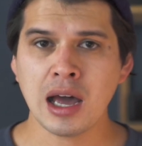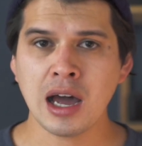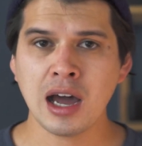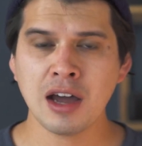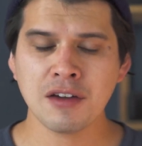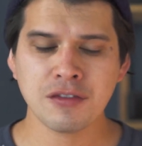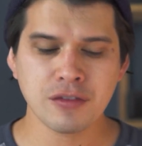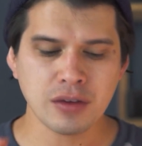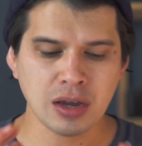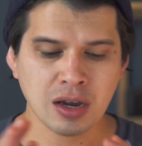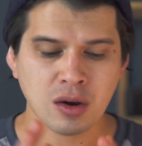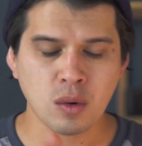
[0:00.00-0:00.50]

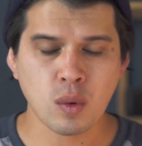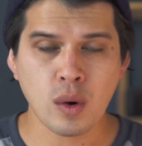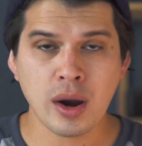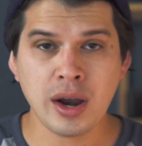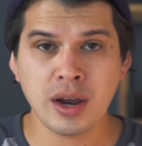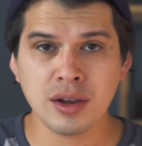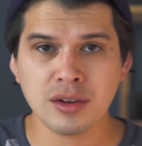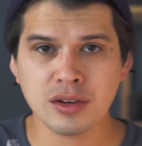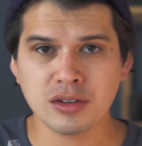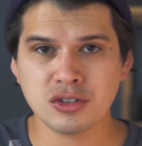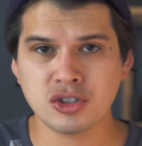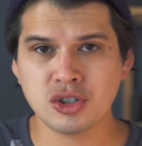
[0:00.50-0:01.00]
I've
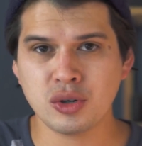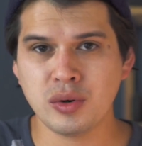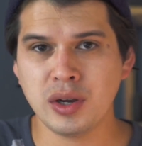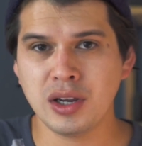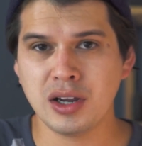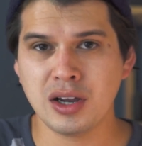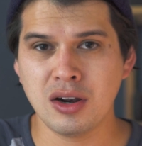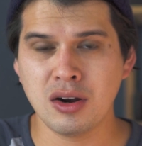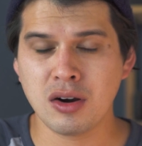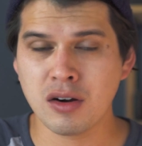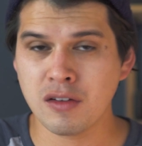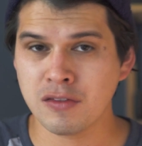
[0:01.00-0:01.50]
acquired
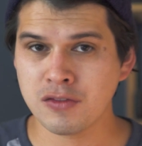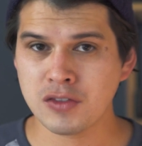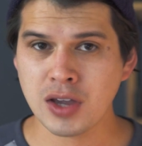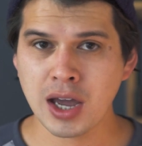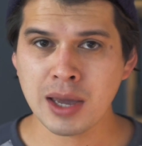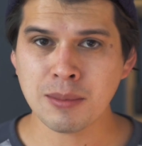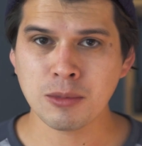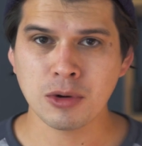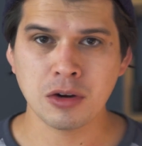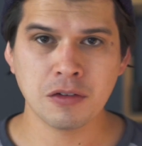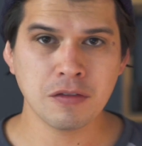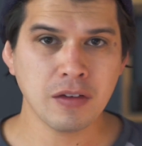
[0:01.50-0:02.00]
during a lot of
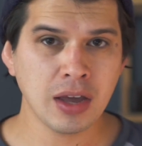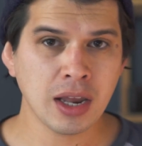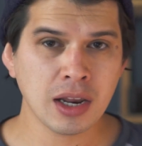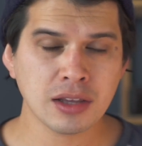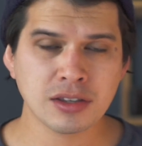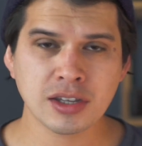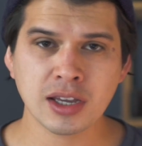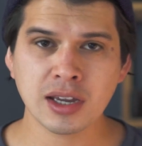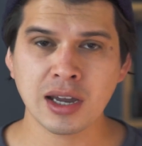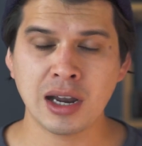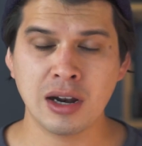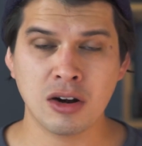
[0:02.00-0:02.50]
time of
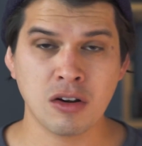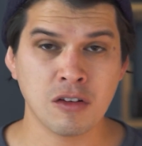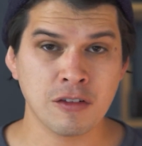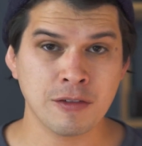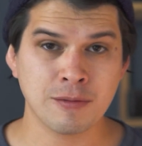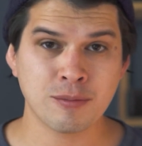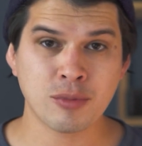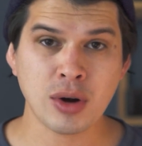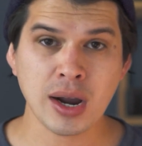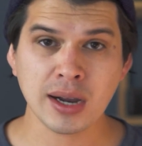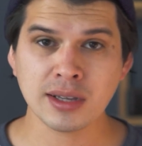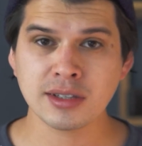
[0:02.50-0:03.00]
editing and a lot
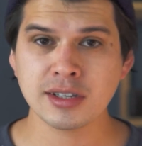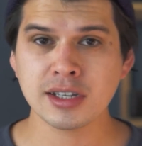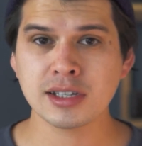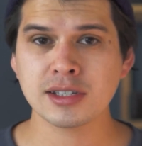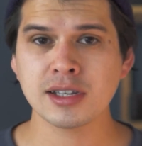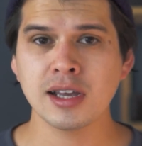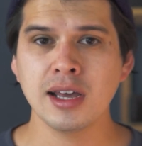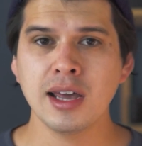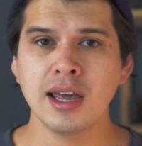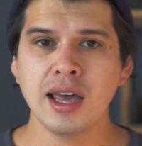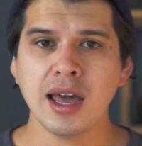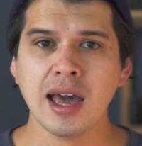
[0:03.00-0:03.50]
of
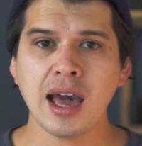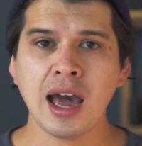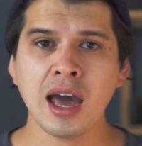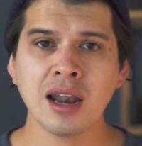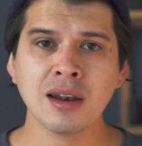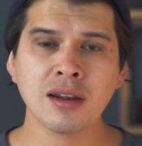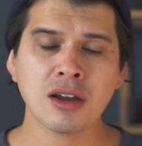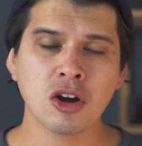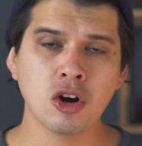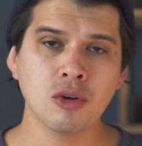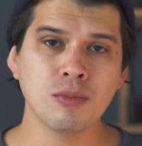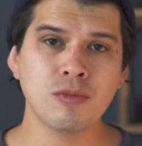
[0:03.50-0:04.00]
practice,
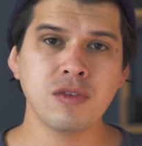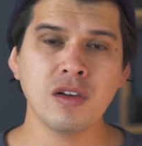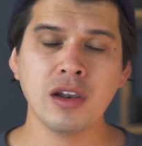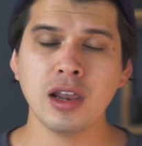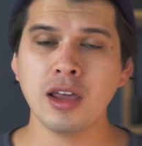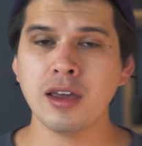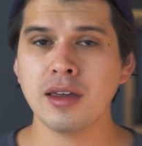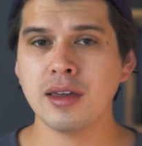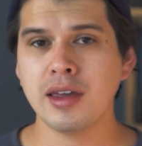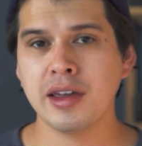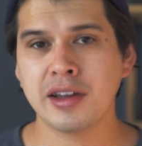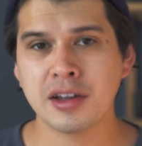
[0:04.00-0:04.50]
and
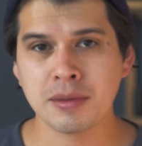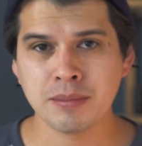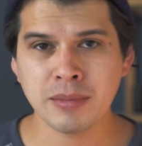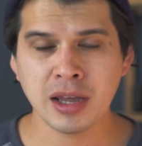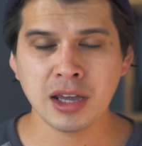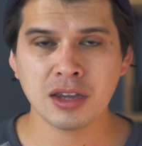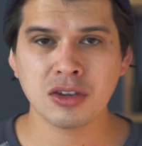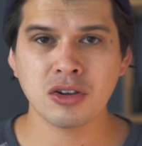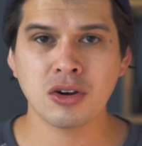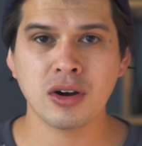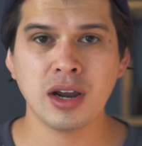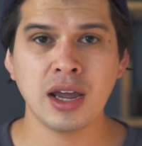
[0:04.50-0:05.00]
hopefully it can
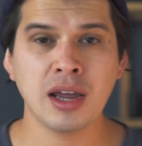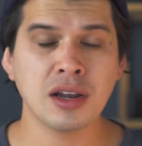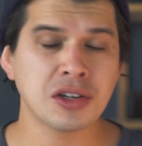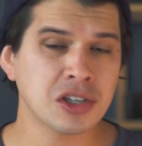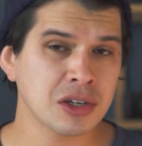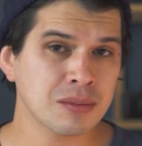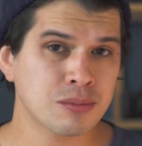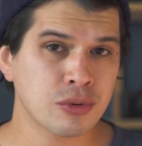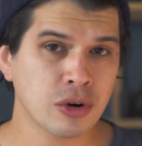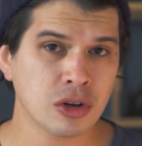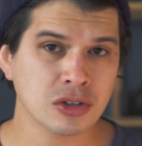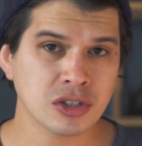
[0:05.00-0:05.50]
make your
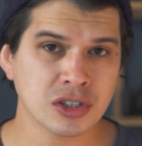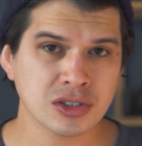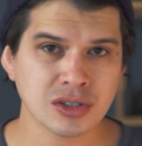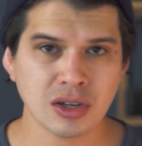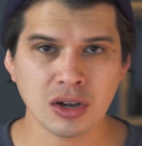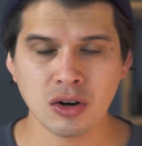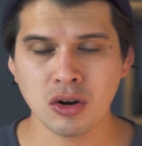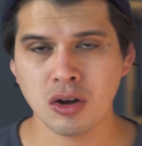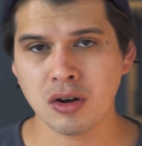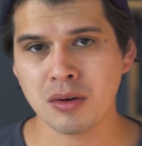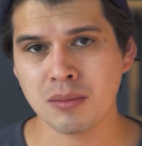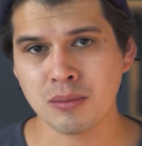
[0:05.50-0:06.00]
editing process
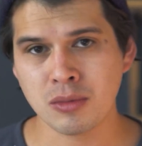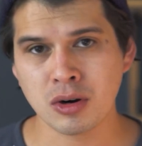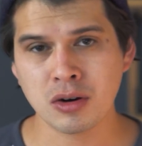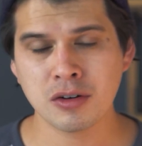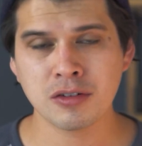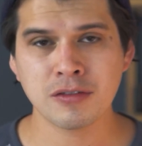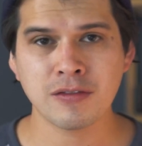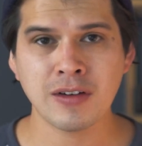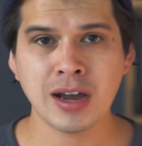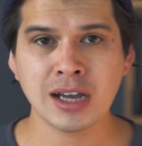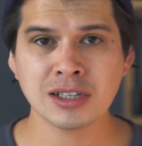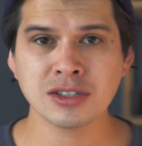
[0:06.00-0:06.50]
a lot
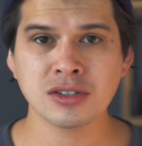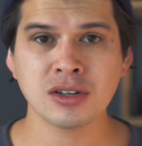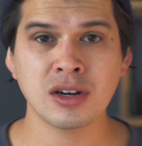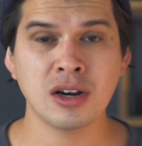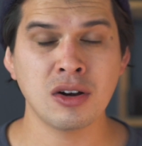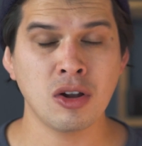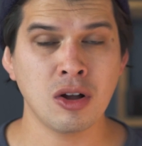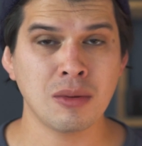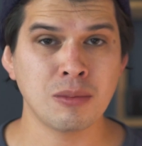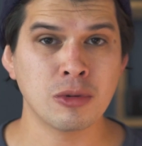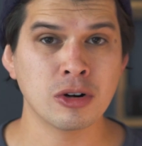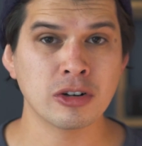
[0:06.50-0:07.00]
more faster
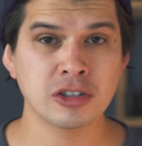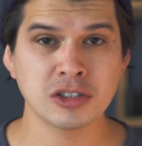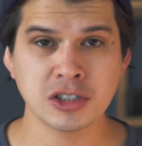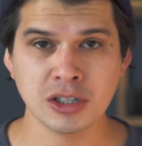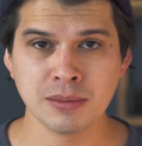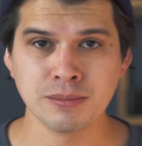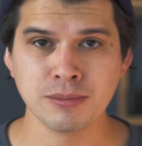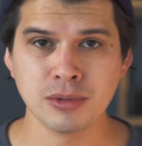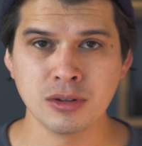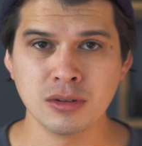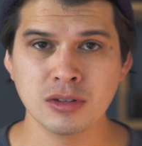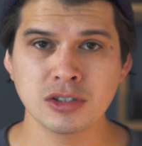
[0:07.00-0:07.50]
and a lot more
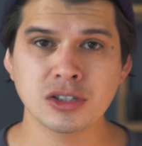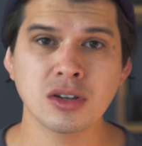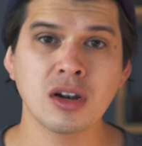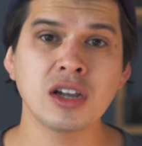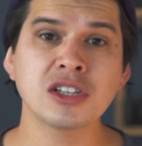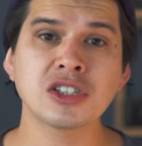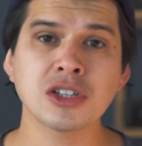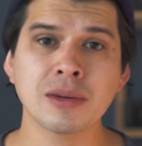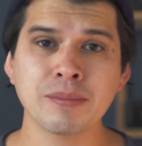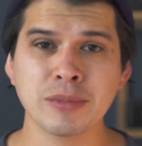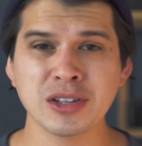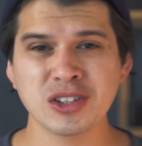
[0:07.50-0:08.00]
simple. So
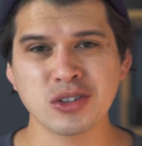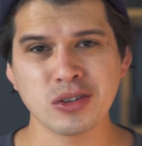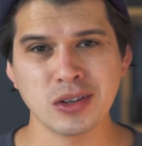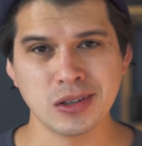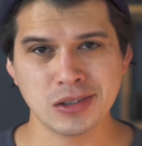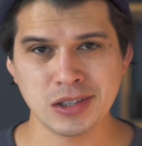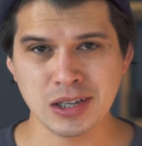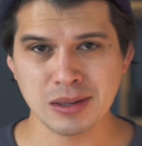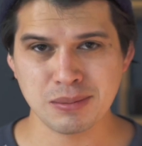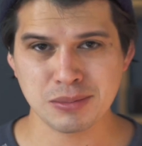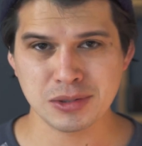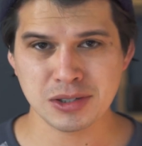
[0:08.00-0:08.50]
let's jump into
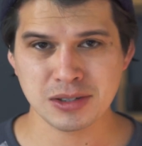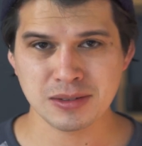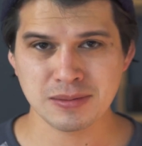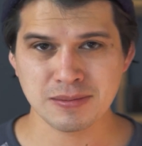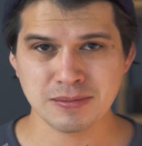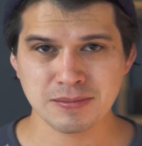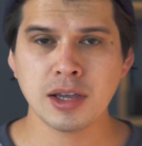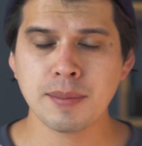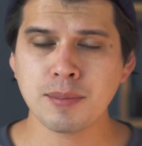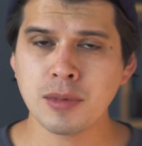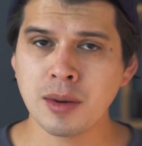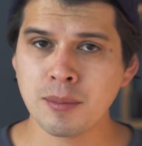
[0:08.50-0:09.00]
the tips.
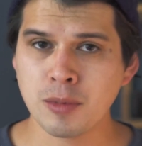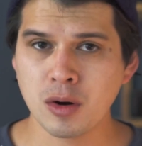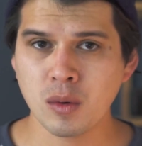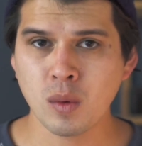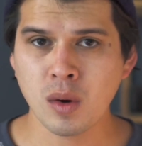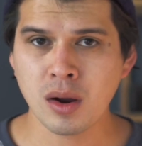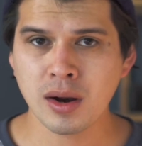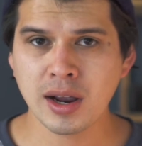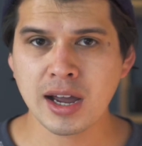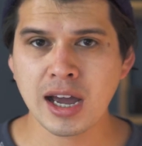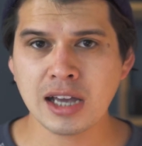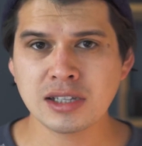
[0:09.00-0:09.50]
Tip number
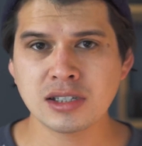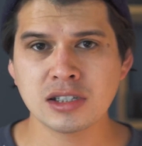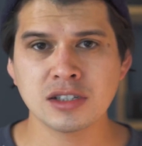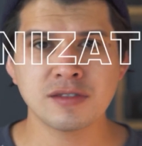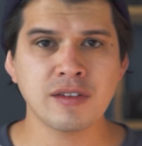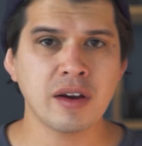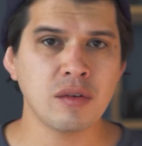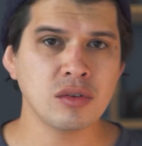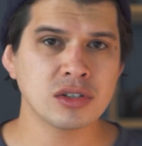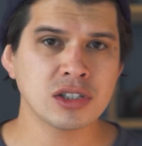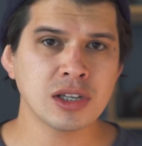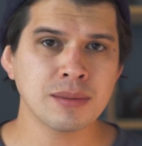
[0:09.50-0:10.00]
one, guys,
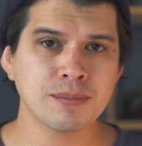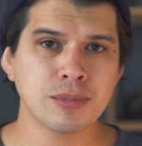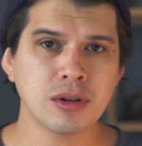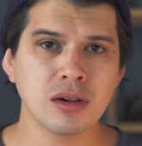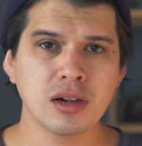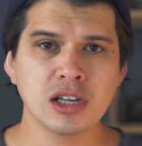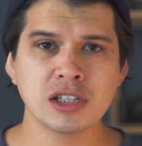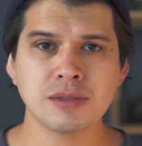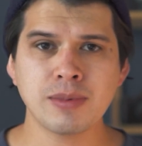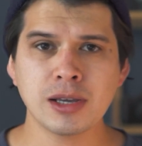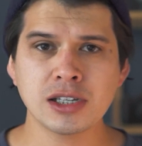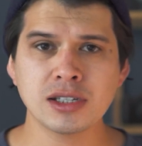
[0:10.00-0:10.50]
is very
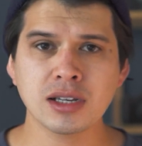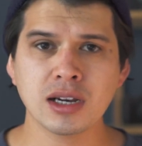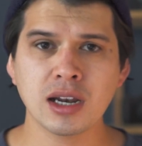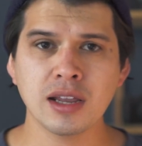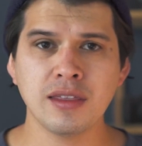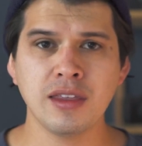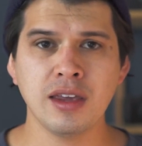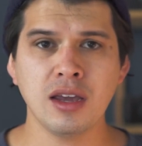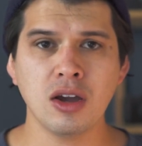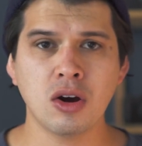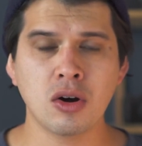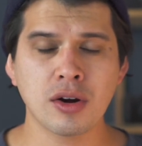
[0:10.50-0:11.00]
simple. It's
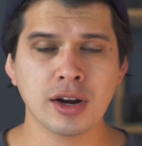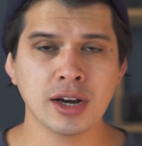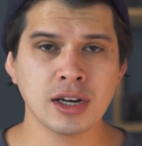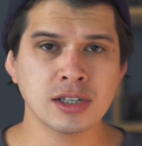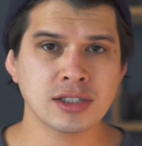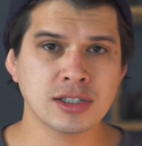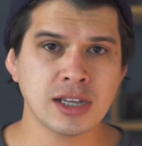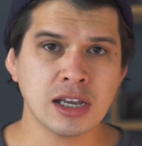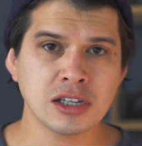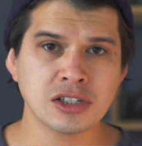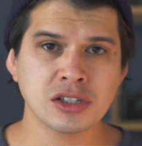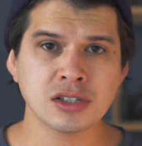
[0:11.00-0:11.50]
basically the
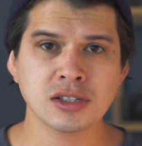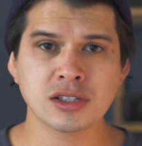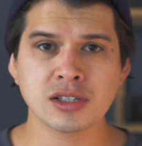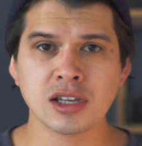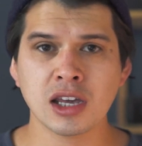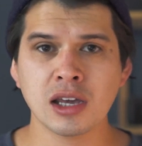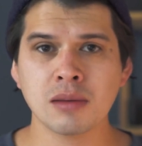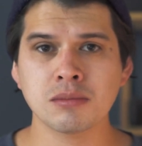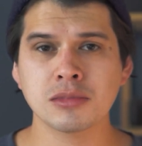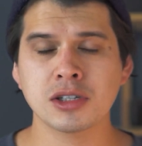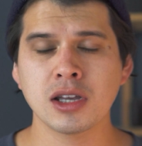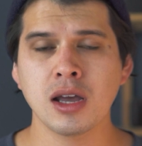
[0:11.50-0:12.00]
organization
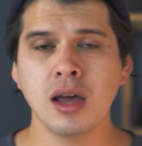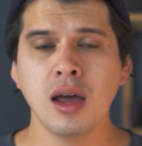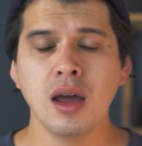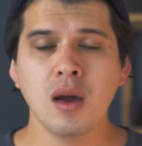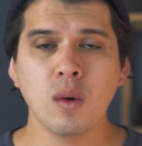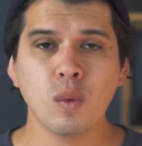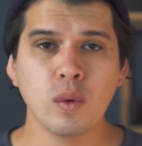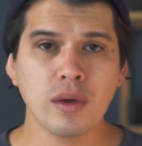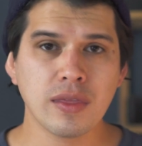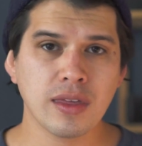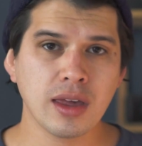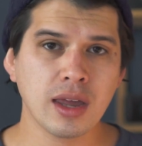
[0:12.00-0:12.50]
schemes
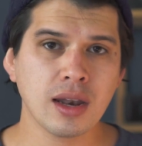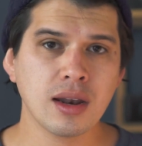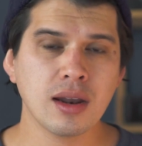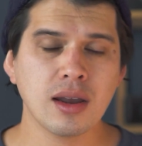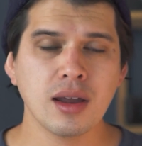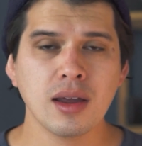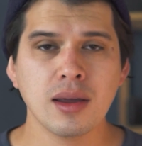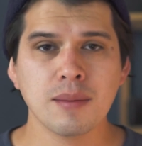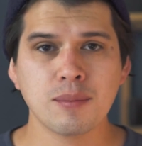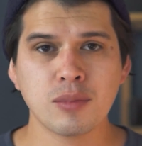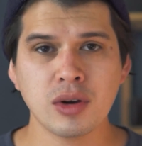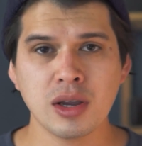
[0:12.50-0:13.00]
within
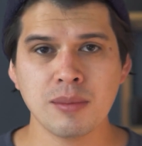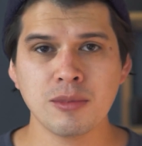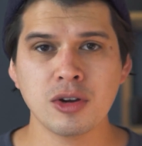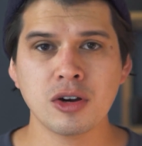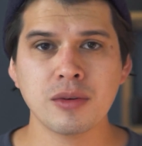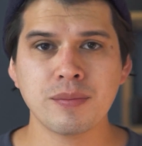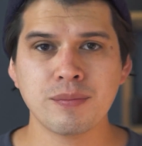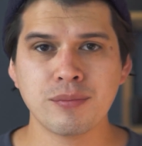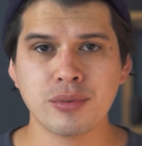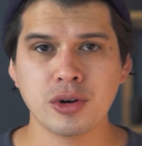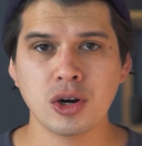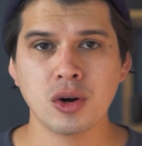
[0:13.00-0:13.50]

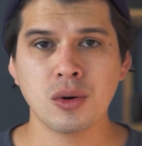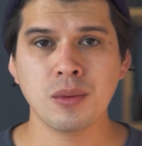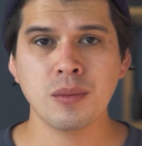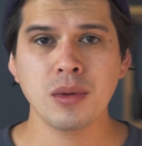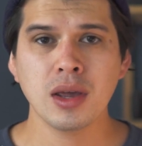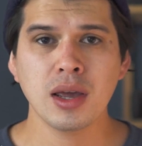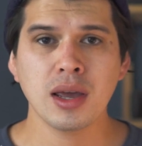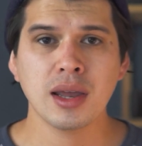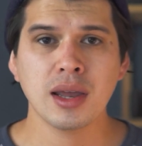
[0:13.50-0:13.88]
Premiere Pro.